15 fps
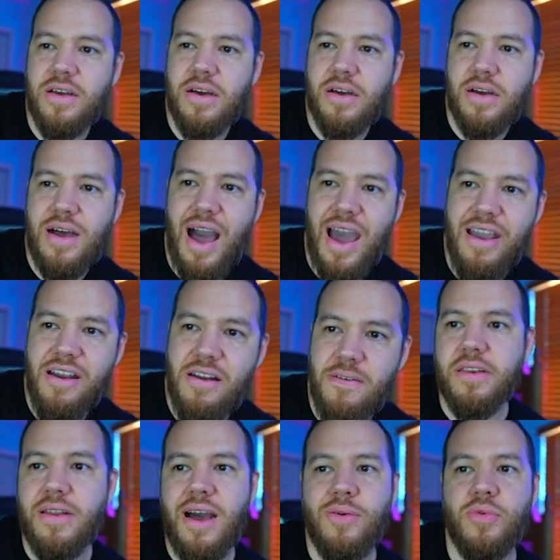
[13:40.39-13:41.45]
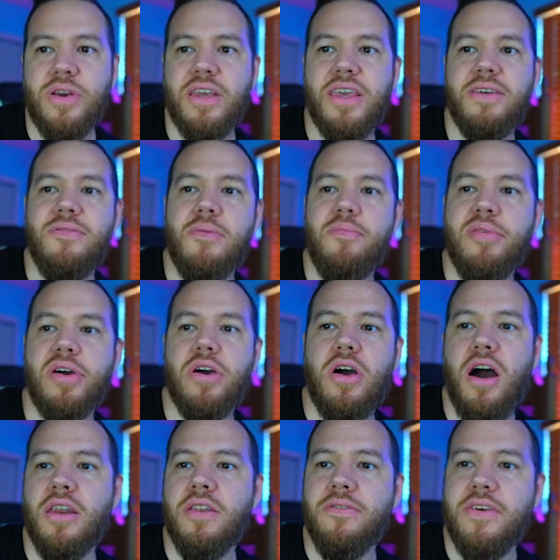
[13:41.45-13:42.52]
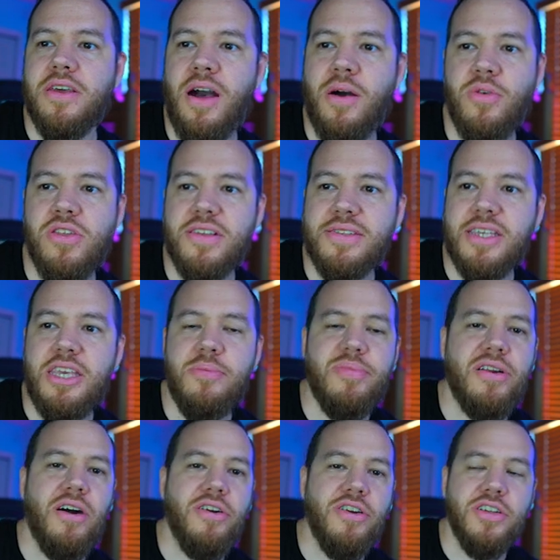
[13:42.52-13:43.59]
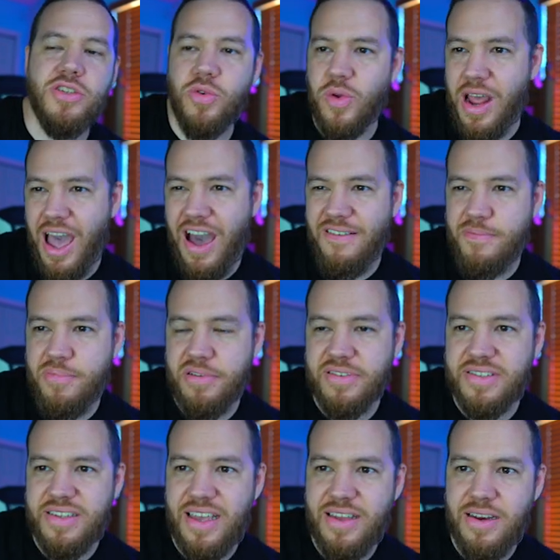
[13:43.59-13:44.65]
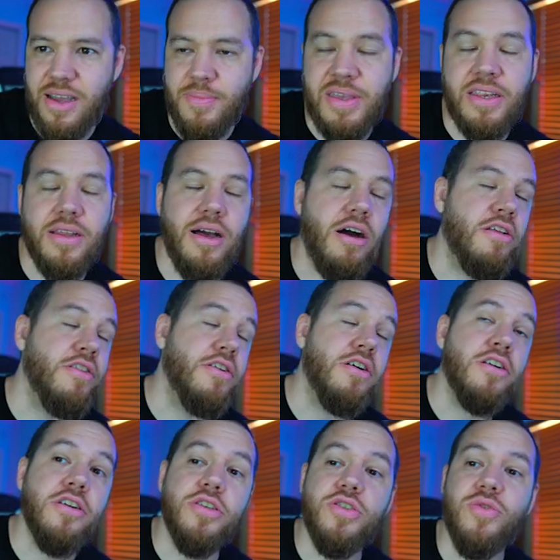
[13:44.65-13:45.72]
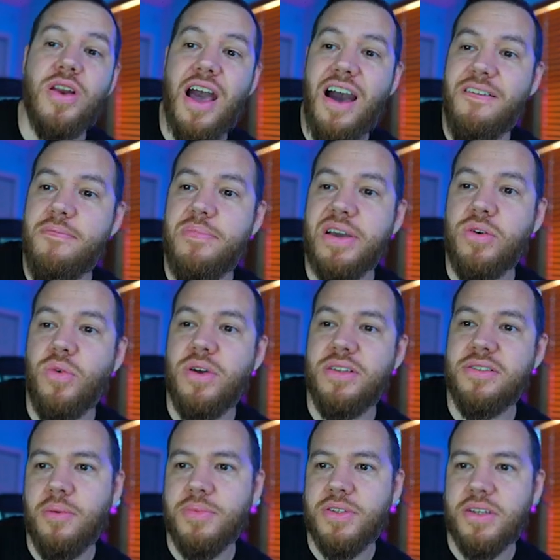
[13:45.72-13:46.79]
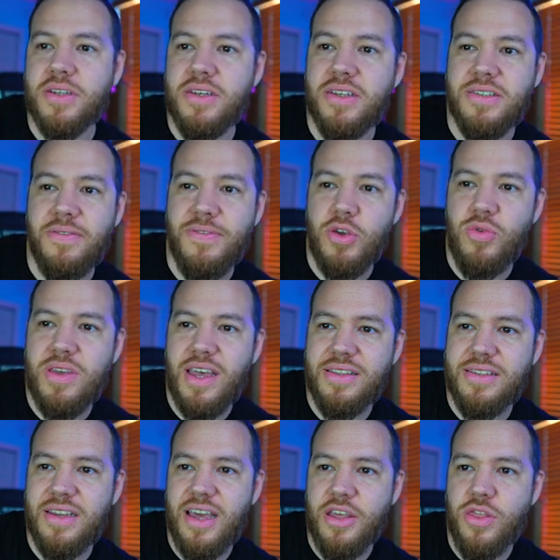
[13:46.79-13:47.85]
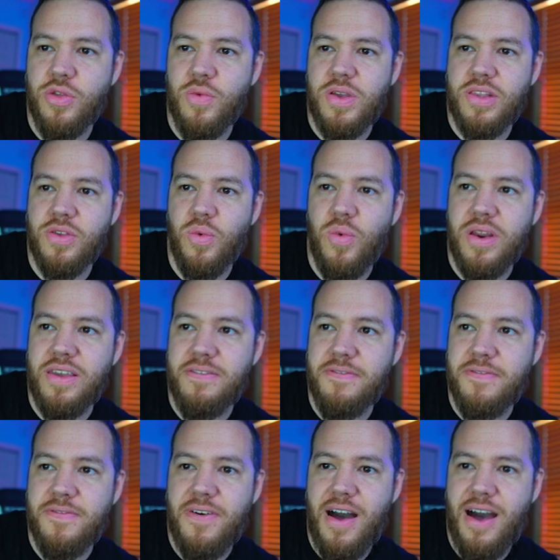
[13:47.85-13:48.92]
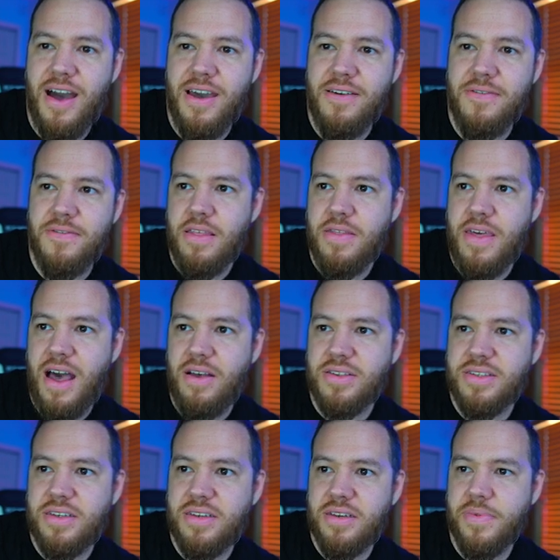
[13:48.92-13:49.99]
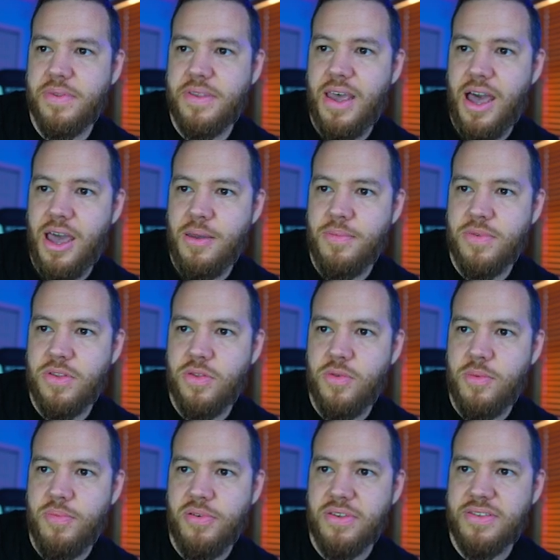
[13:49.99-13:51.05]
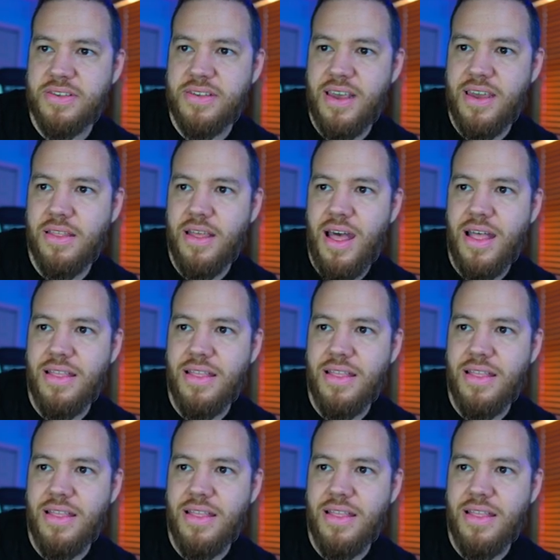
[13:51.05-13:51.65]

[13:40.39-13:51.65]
higher, I wouldn't even put all of it. I would just keep it under 2.5%. I mean, under 2.5 Bitcoins. So, cause if you get to like 325,000 times 3%, at